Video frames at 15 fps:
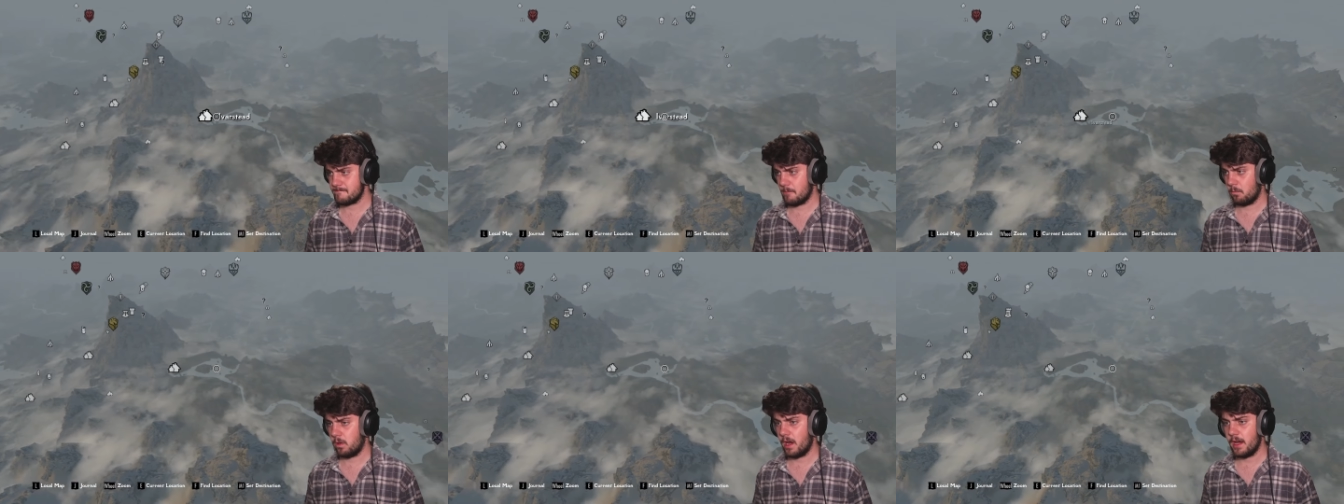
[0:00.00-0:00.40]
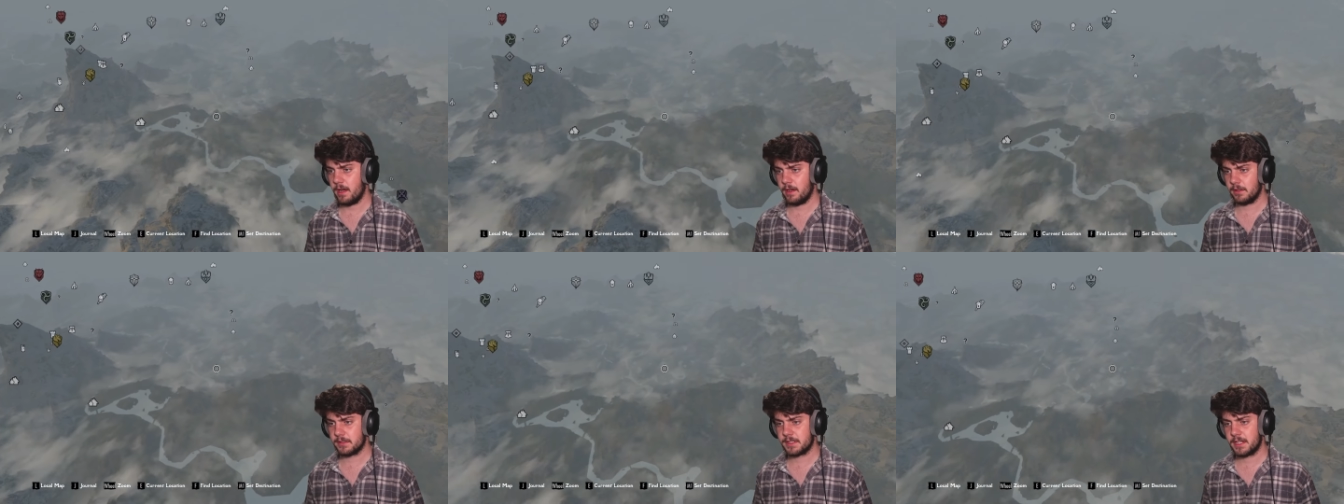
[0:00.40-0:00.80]
Where
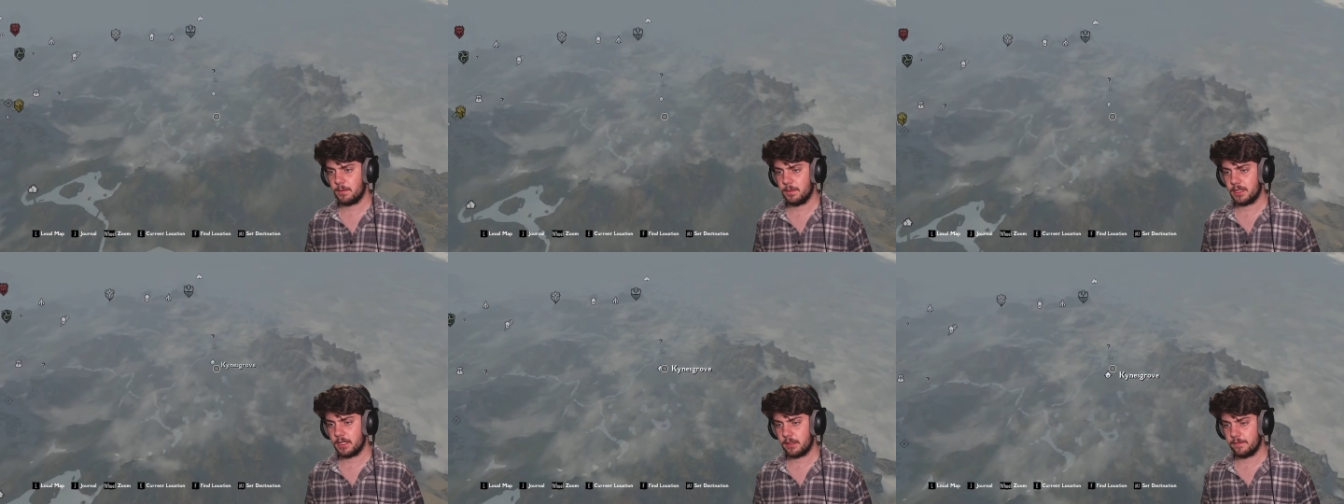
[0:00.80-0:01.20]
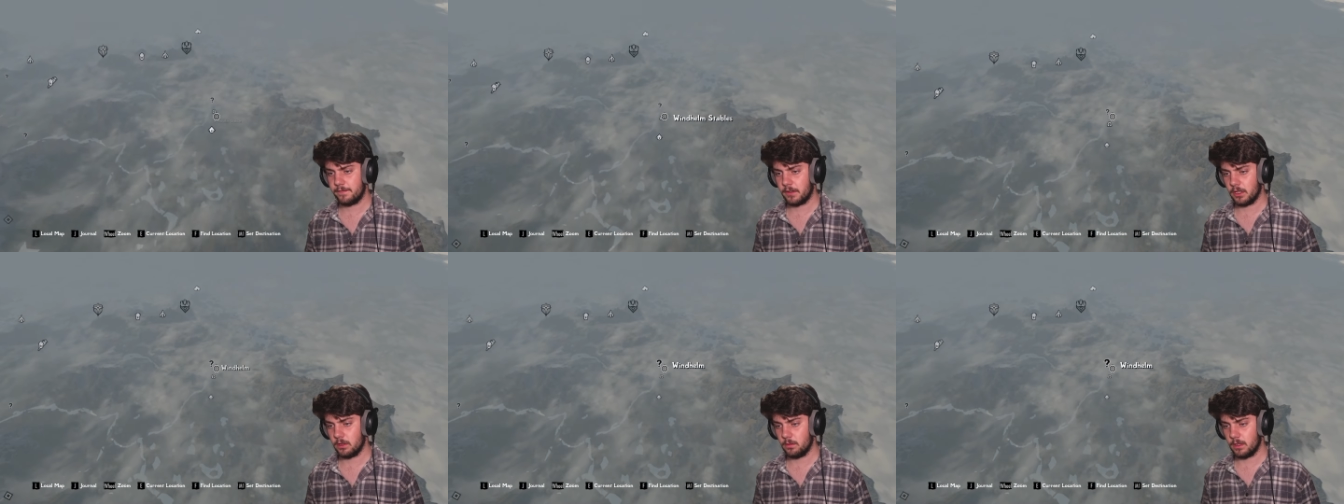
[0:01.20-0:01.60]
else can we get a
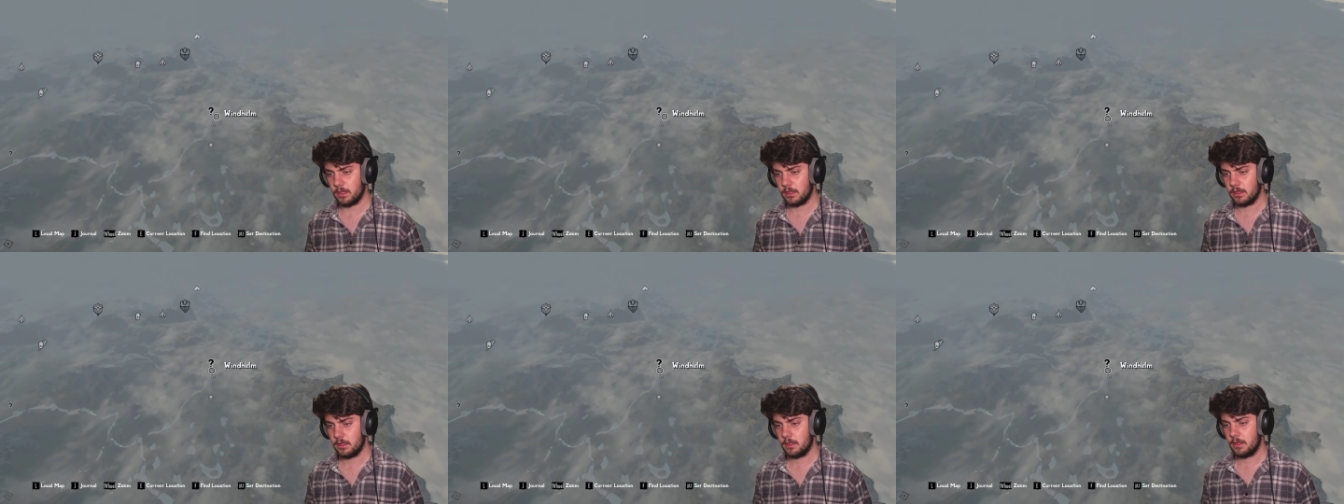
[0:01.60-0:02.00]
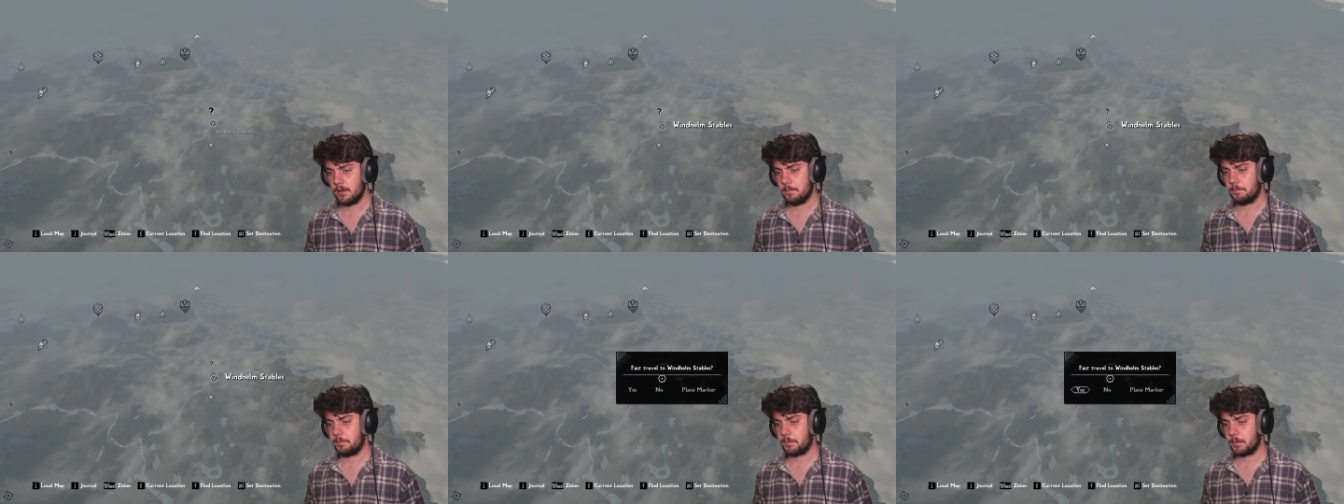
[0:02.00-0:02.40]
follower?
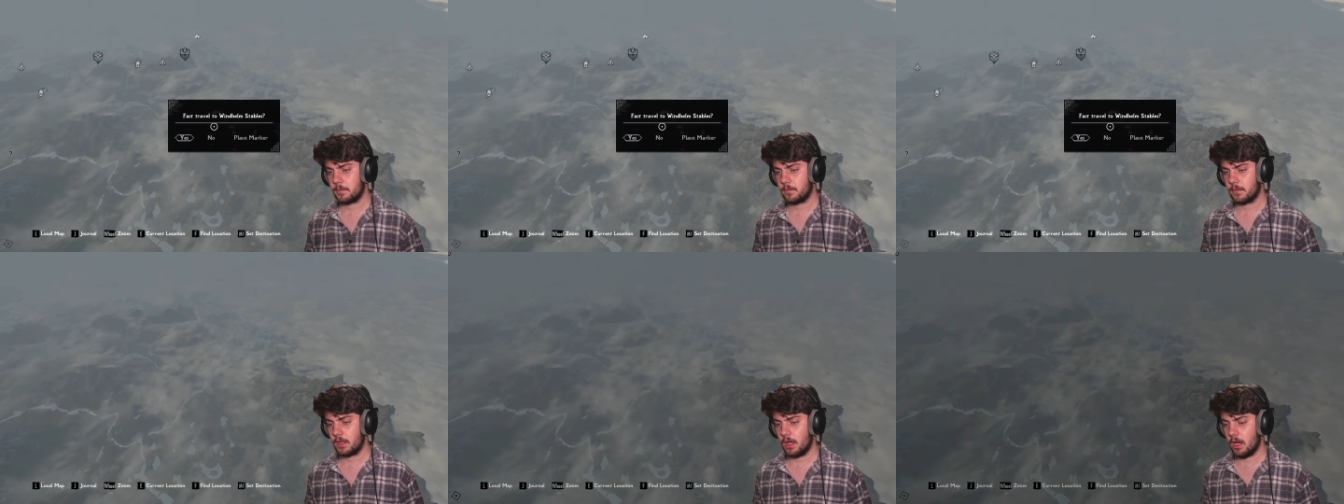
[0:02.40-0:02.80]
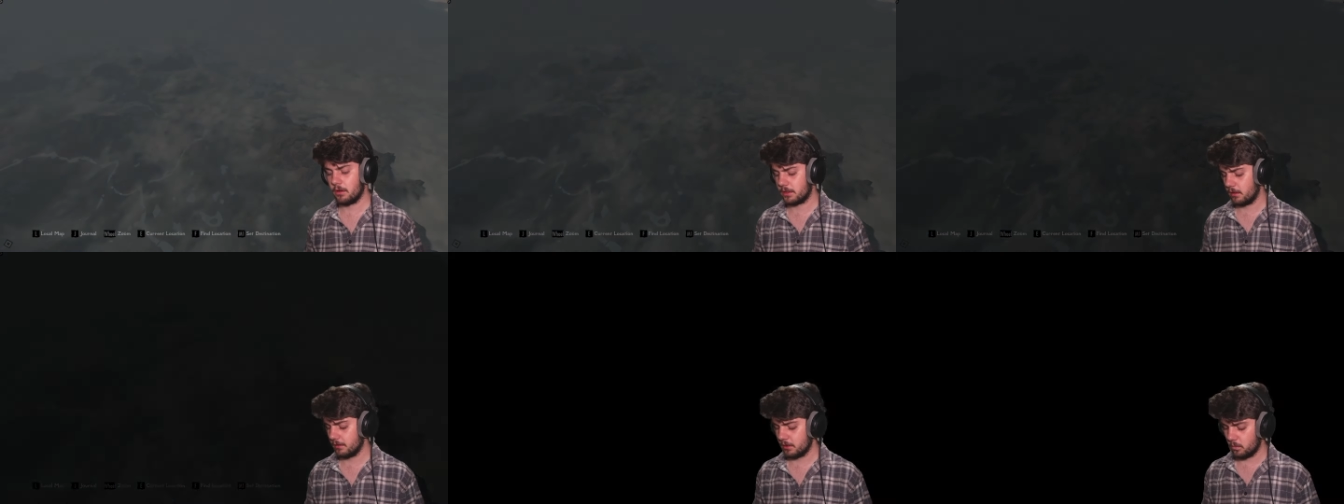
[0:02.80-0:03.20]
I'll
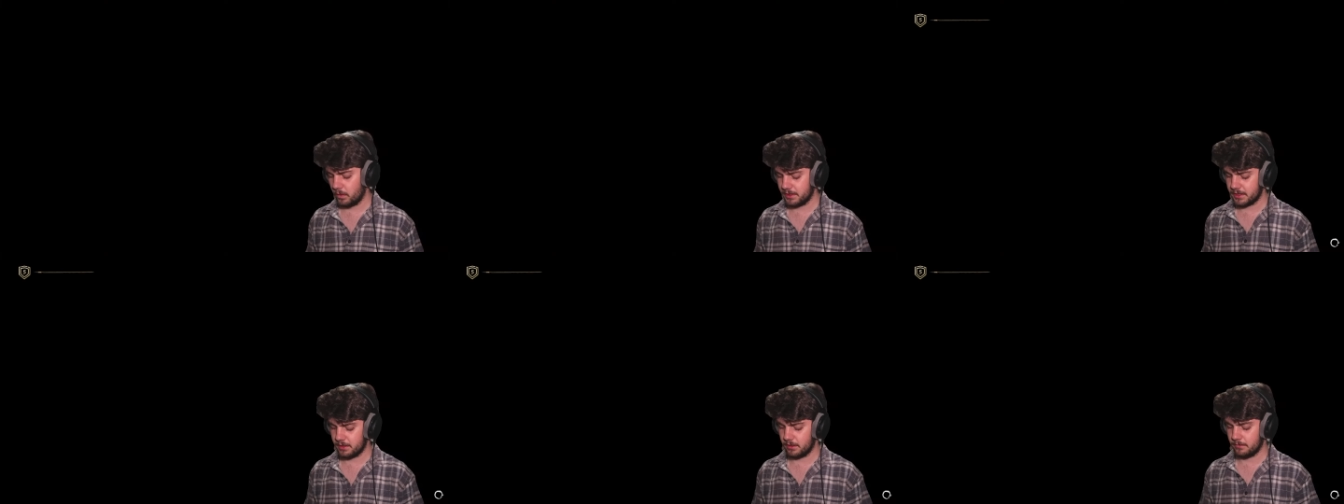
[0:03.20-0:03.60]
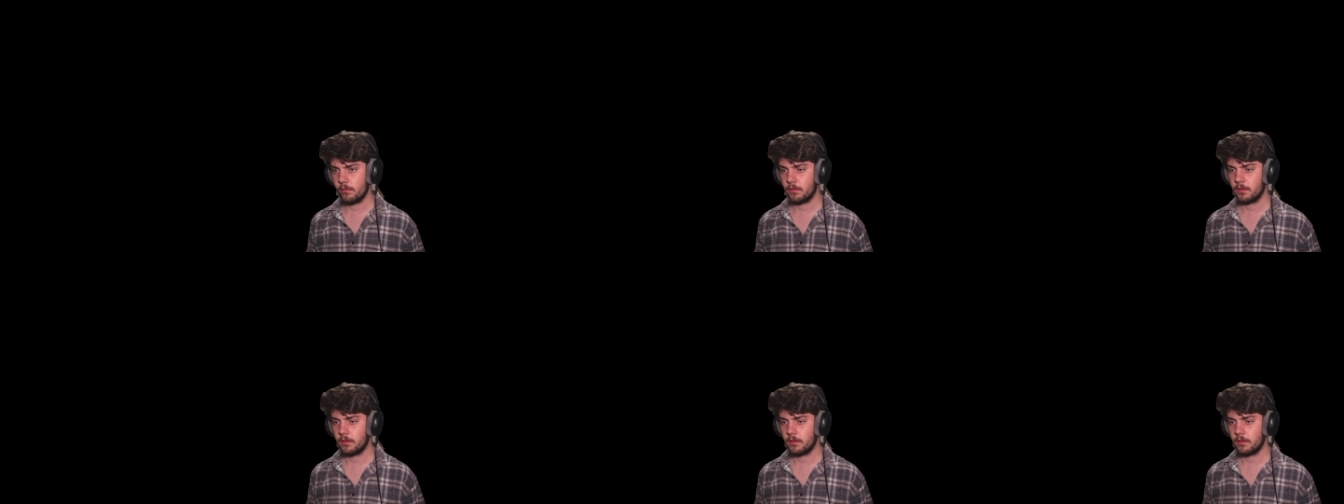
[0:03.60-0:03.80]
go into Windhelm.